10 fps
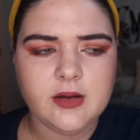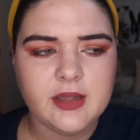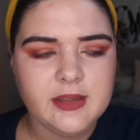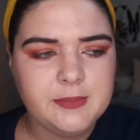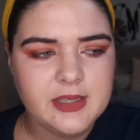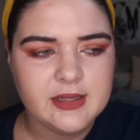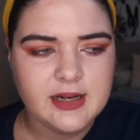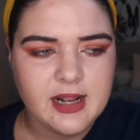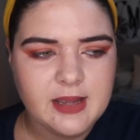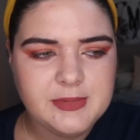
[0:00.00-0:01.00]
I think, being in
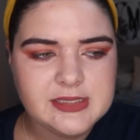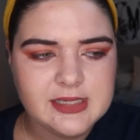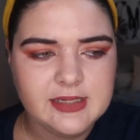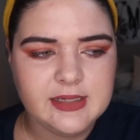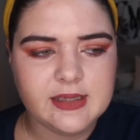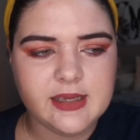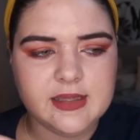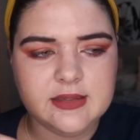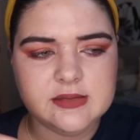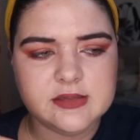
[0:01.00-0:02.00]
an army setting,
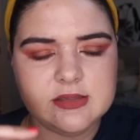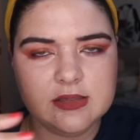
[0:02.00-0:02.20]
and